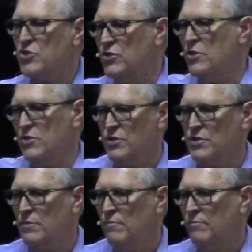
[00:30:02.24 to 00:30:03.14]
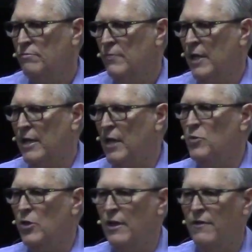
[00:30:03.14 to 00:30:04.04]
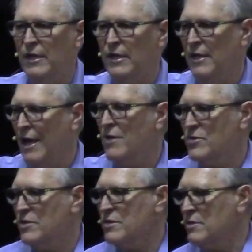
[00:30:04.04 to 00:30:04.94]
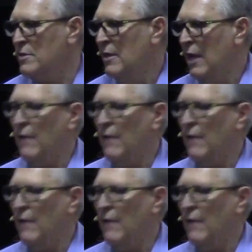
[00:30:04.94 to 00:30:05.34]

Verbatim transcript: house churches. They came together in houses.